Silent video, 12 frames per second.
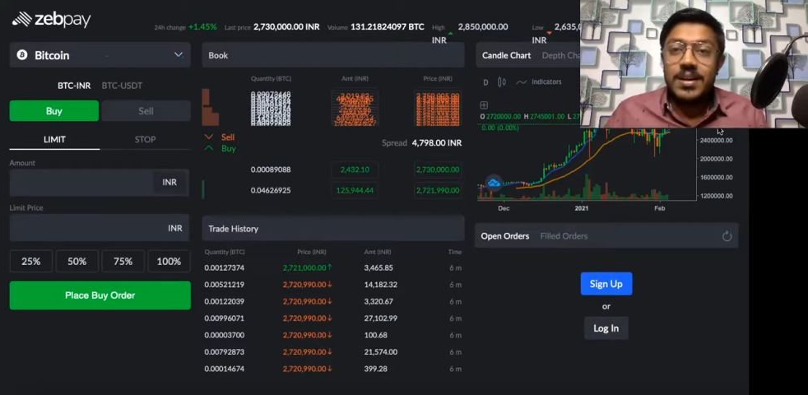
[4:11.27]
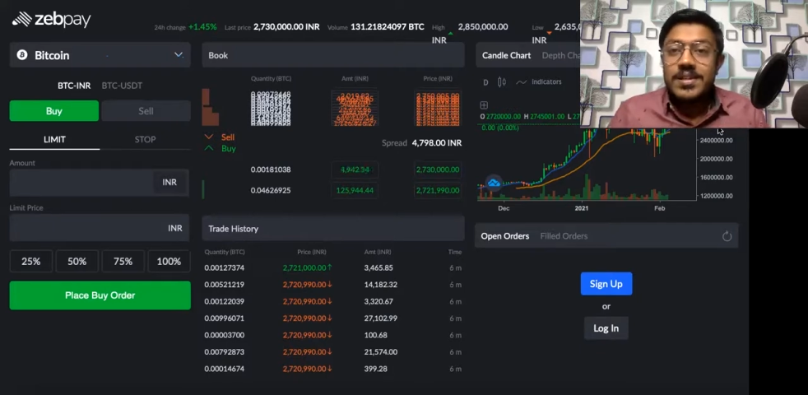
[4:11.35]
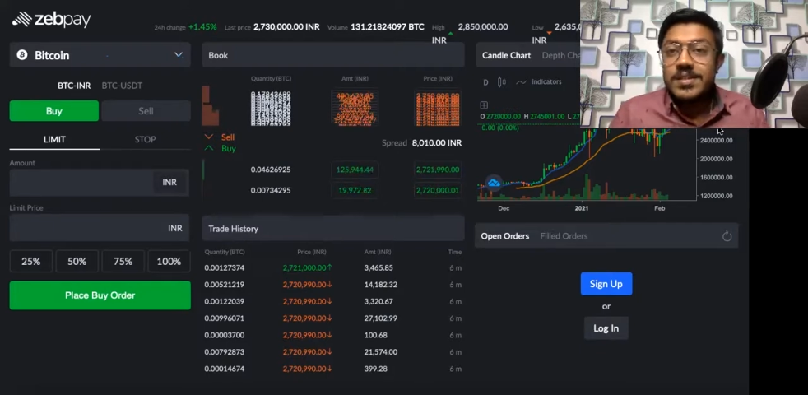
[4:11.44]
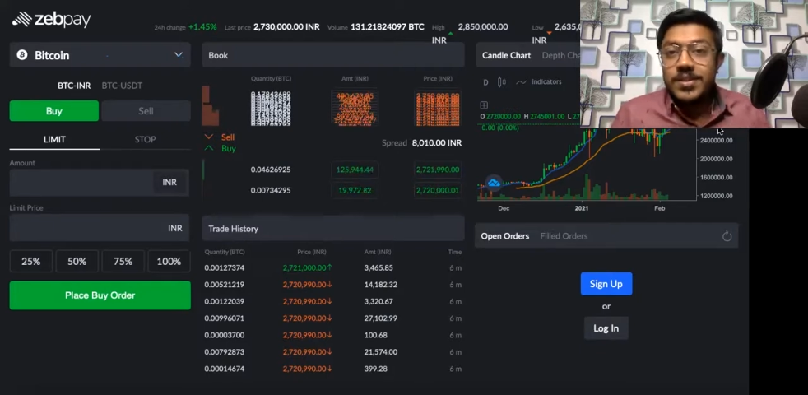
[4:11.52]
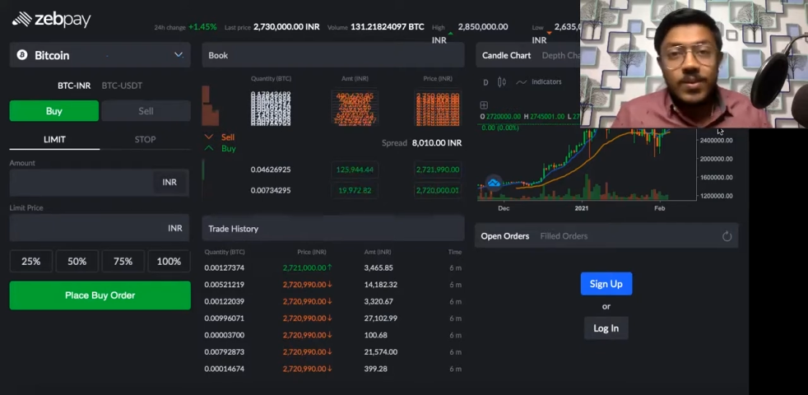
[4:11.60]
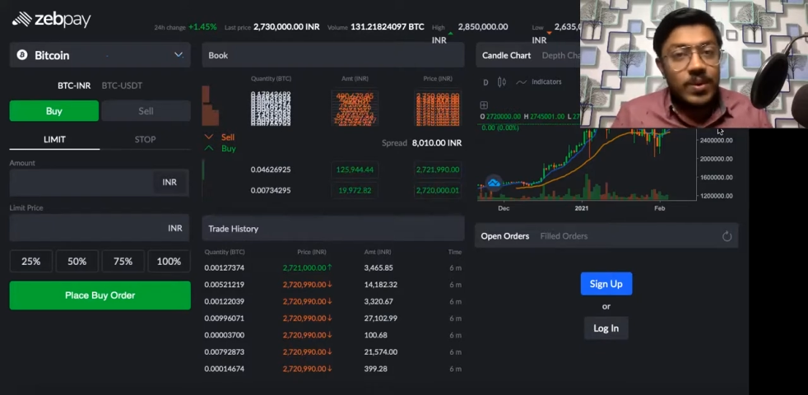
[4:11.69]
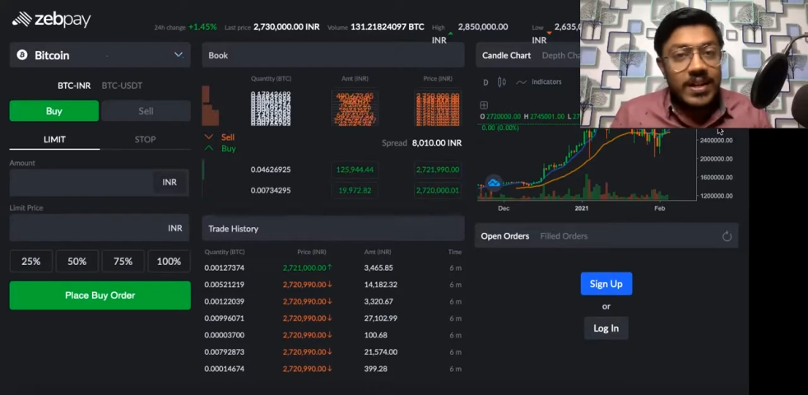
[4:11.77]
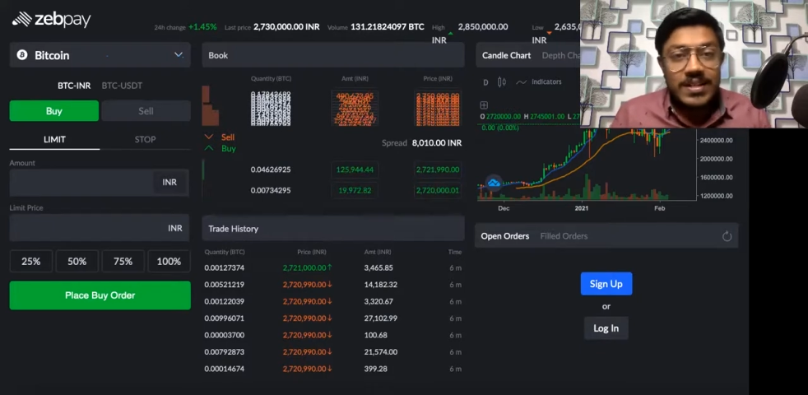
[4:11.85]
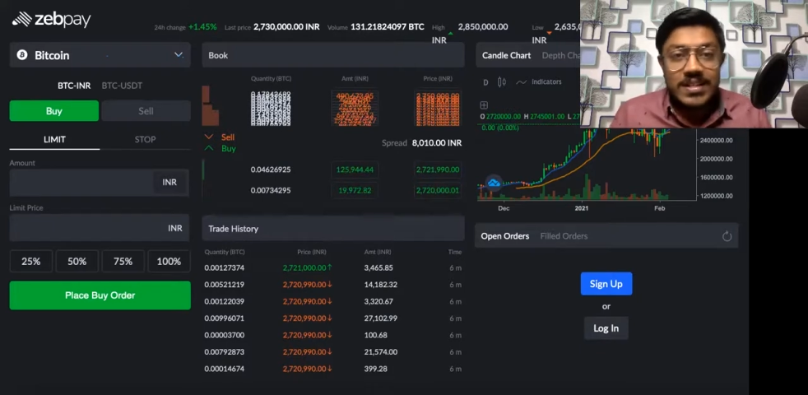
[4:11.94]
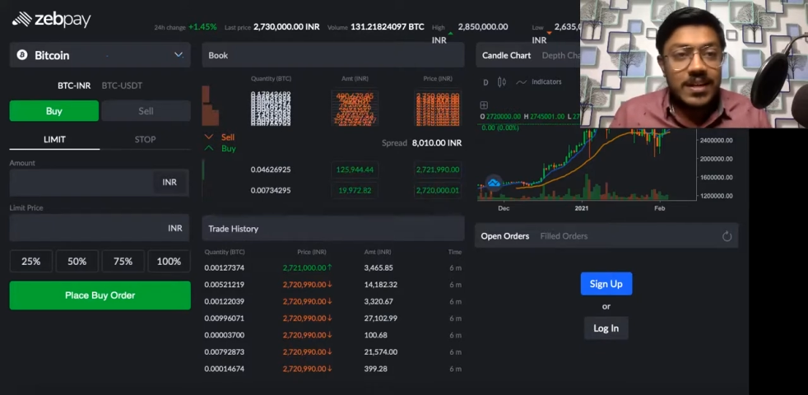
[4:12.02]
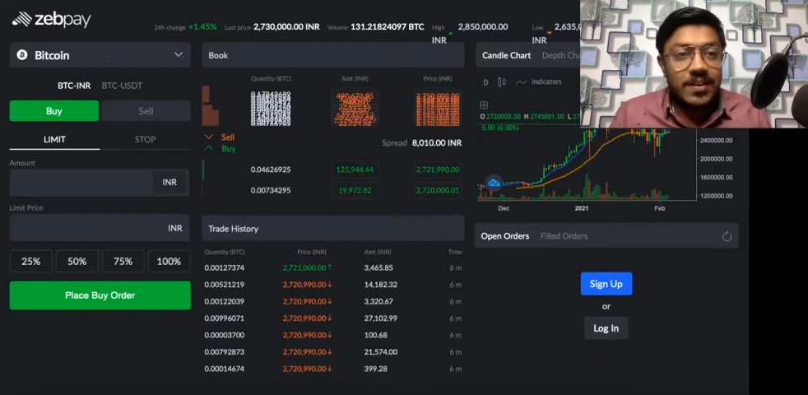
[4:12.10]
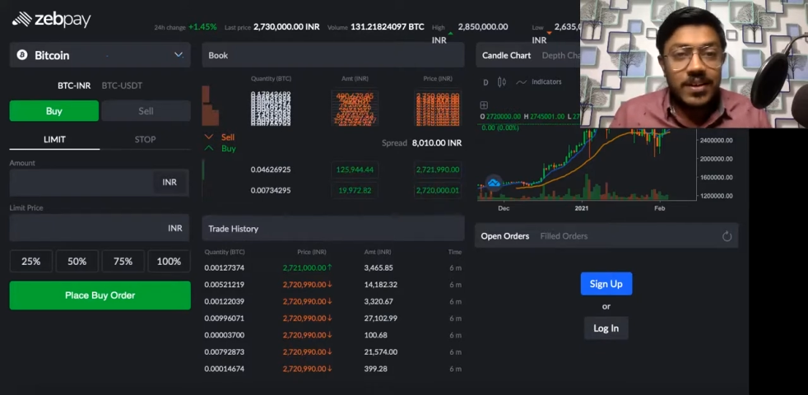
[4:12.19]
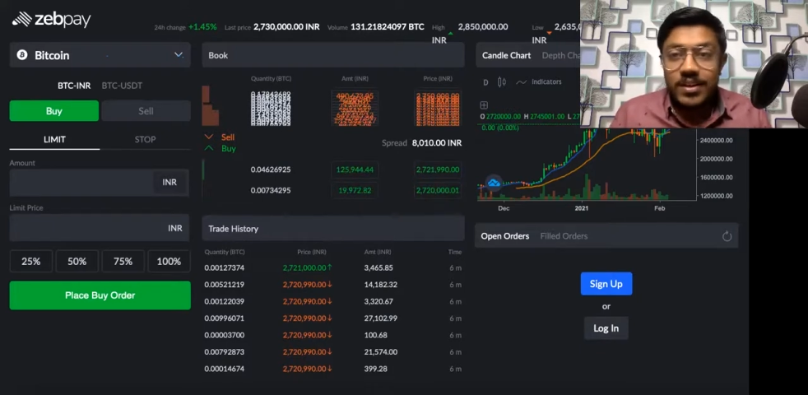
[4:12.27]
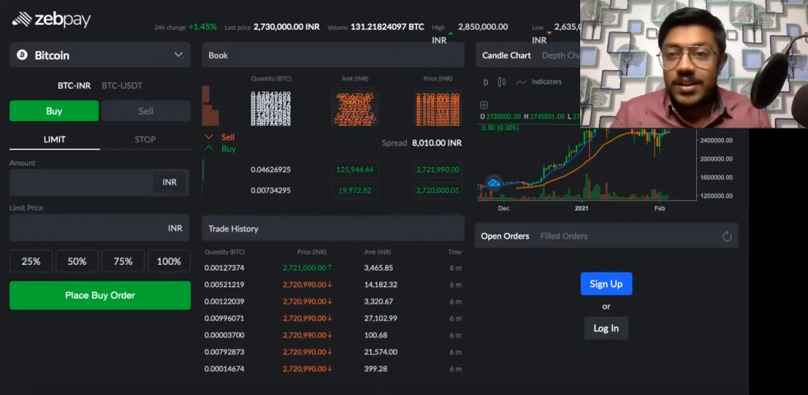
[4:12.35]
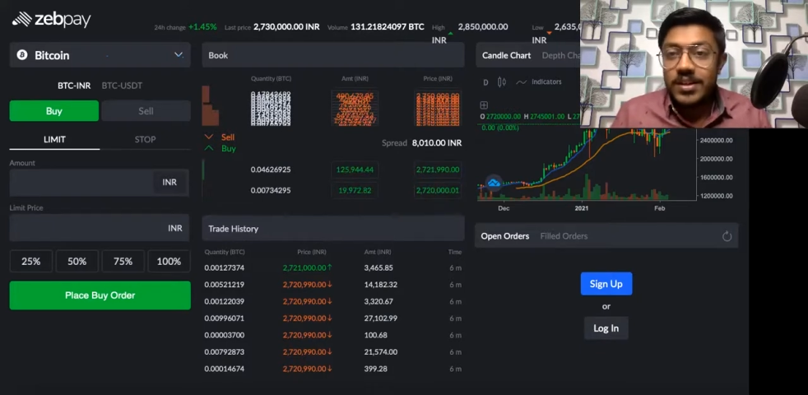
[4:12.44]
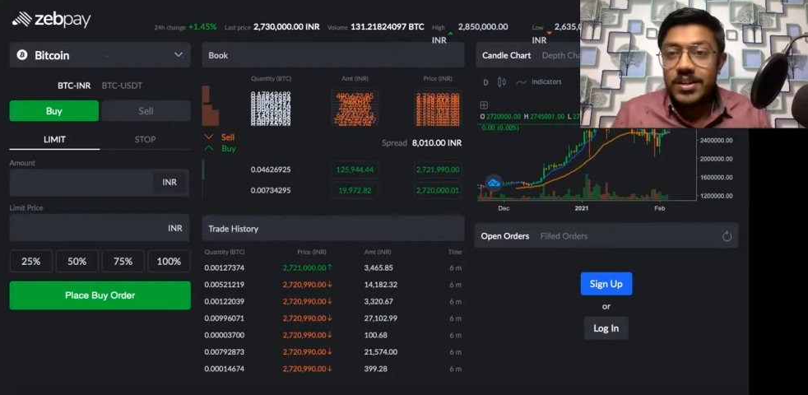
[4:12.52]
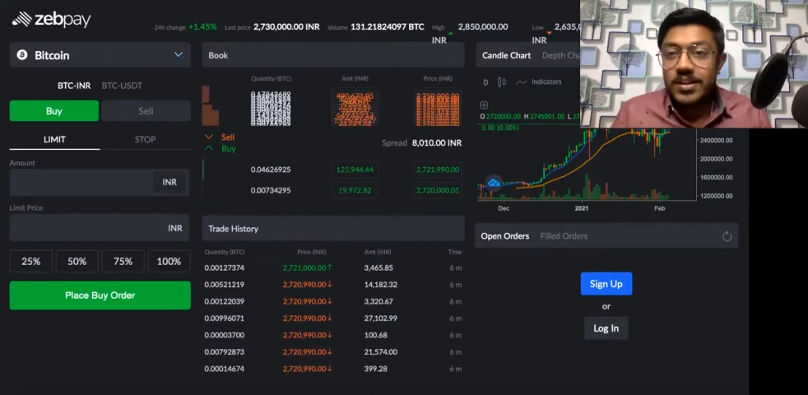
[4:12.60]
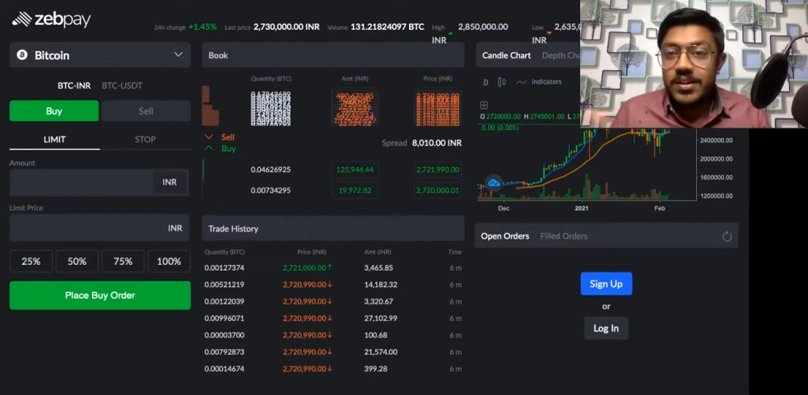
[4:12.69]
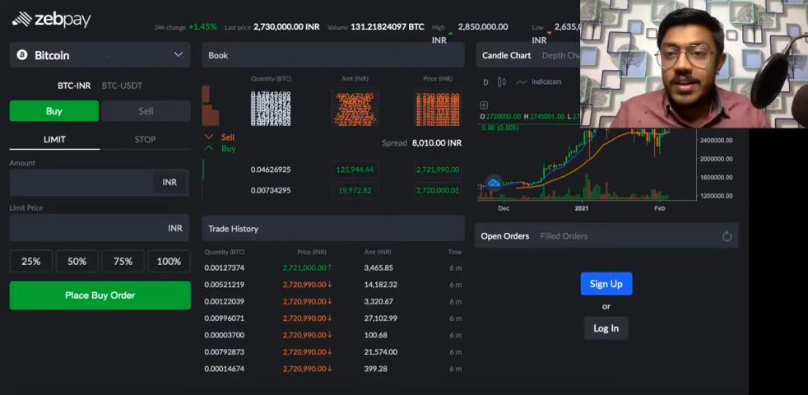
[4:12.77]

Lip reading: So let's say here,